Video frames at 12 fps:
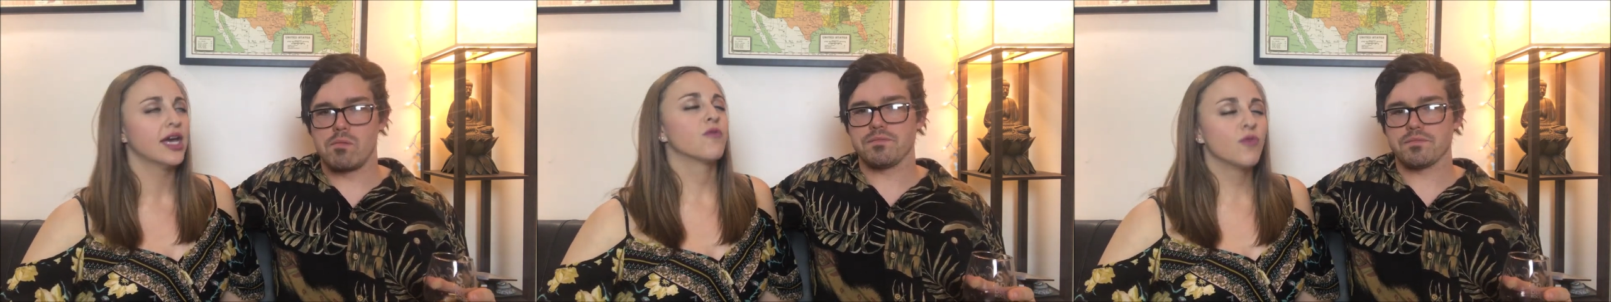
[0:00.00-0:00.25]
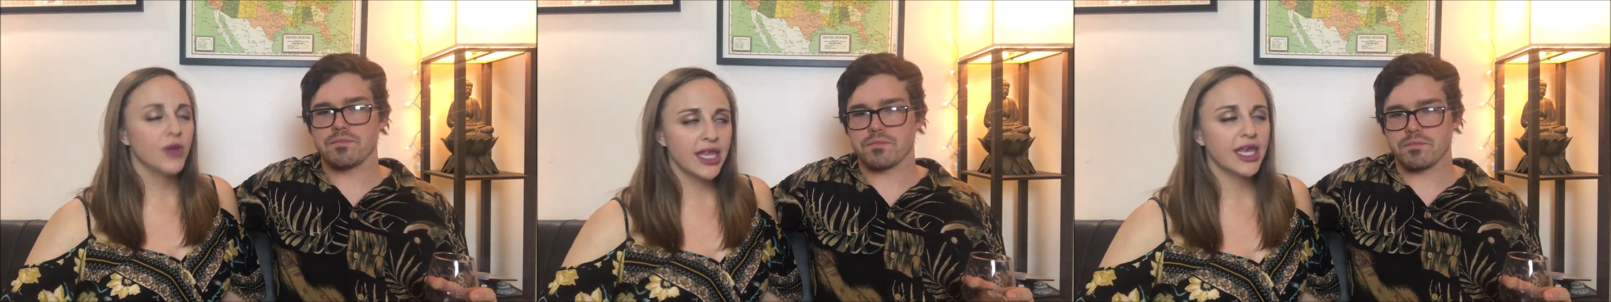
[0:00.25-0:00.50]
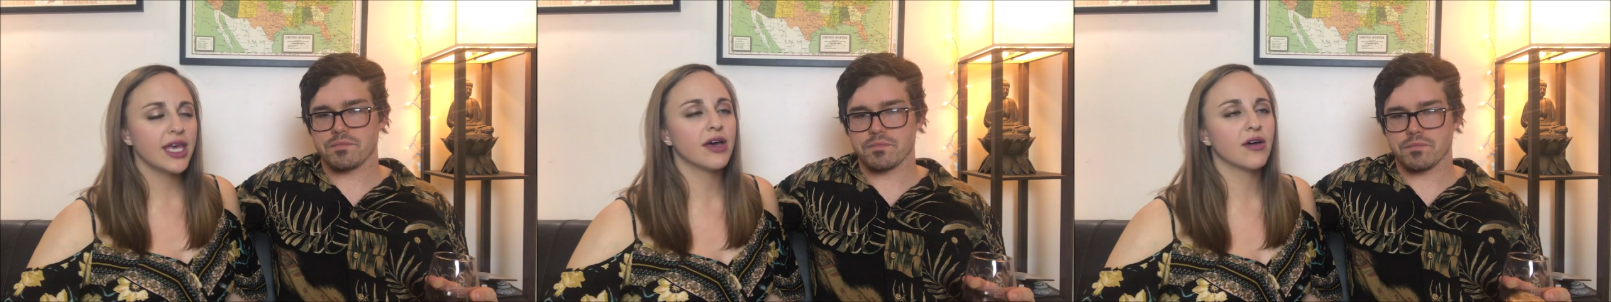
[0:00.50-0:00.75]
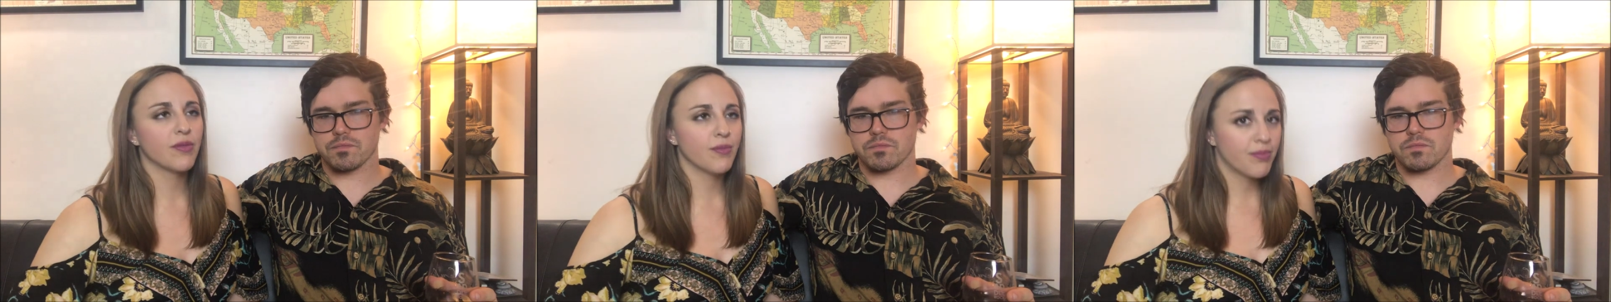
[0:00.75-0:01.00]

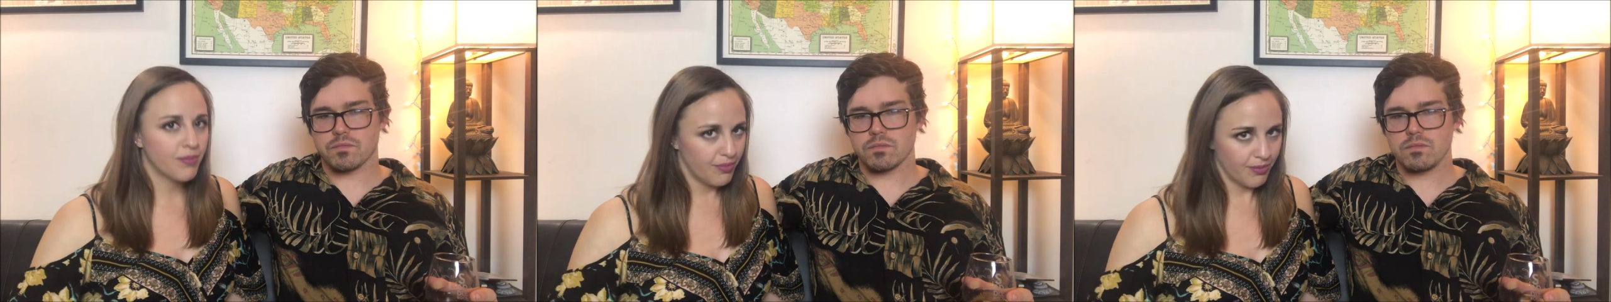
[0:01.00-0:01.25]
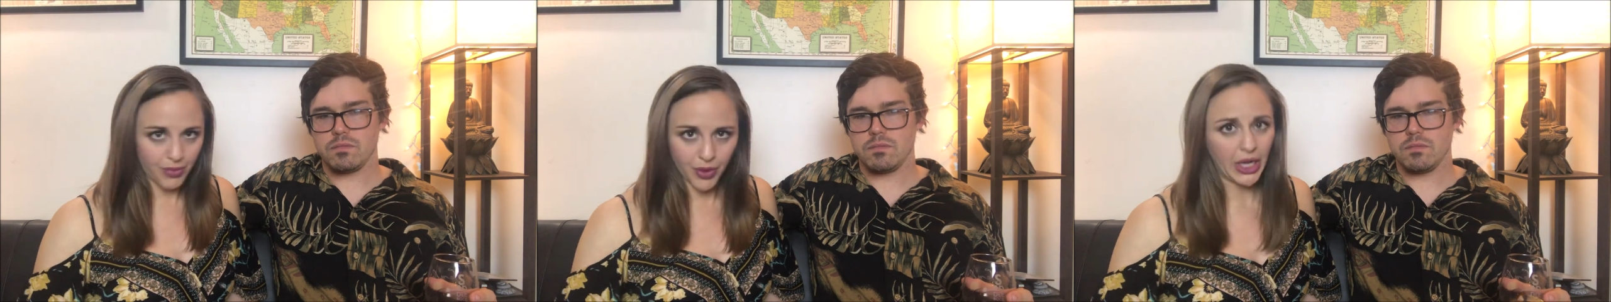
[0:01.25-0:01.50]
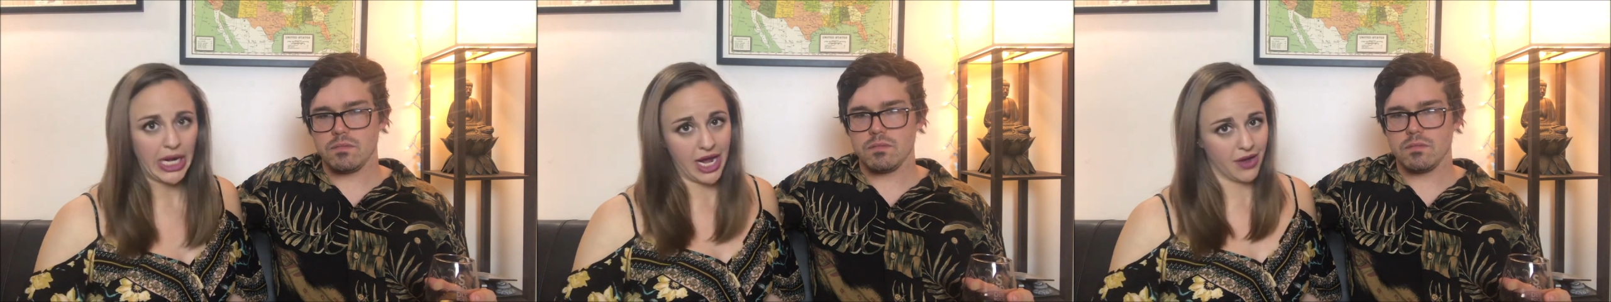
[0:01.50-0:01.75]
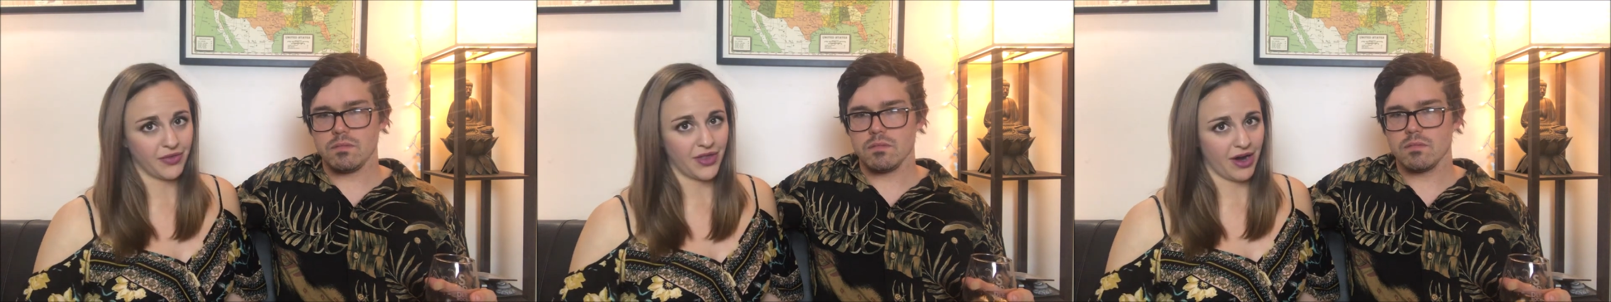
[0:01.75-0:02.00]
Speaker 1: Really put it
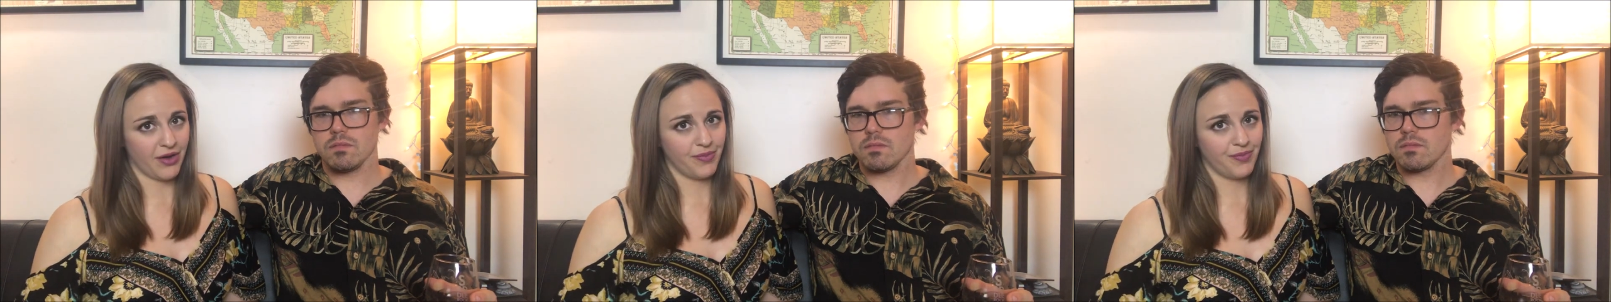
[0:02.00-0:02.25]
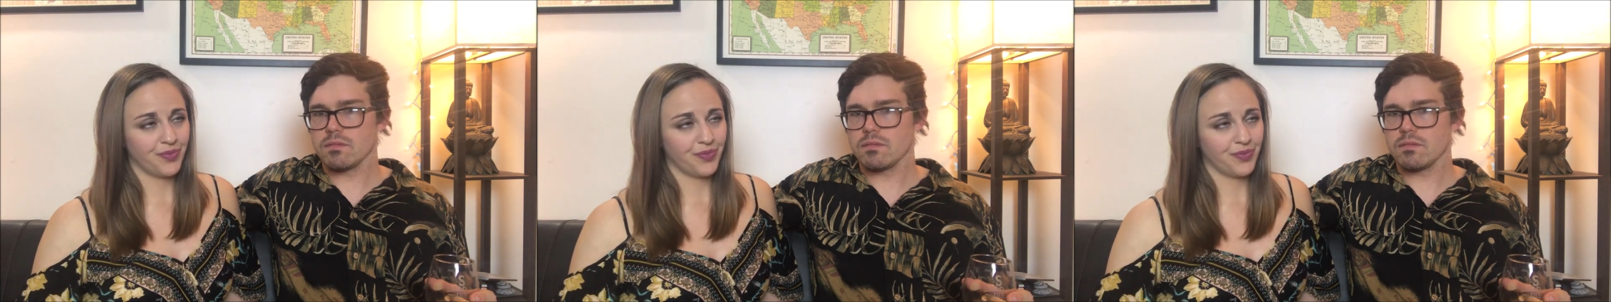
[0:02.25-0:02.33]
out there.